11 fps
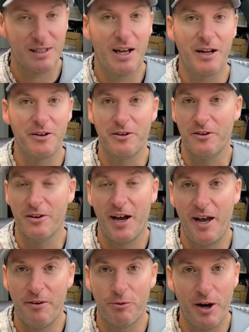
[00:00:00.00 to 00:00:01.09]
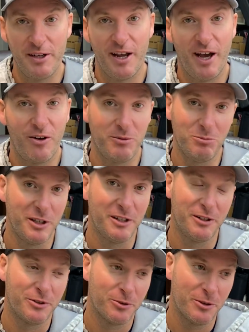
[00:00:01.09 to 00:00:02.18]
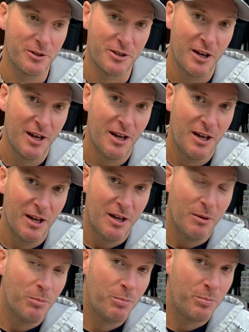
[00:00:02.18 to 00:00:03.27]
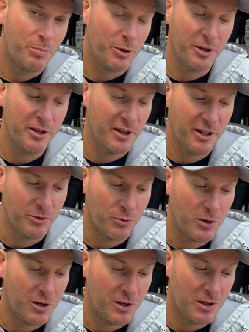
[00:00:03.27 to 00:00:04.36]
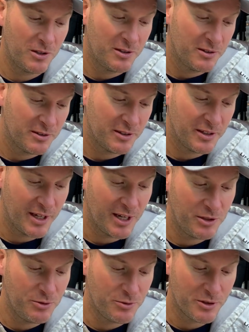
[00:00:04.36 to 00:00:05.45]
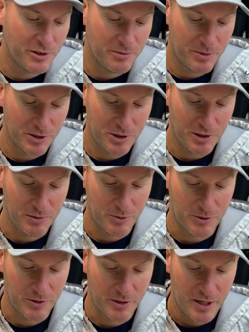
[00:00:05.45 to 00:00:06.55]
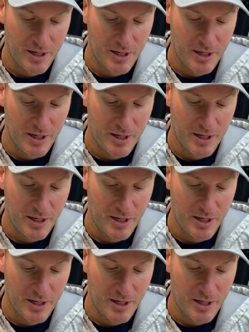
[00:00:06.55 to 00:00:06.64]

I don't know. I right now I'm leaning towards putting it on the wall and not using it much anymore.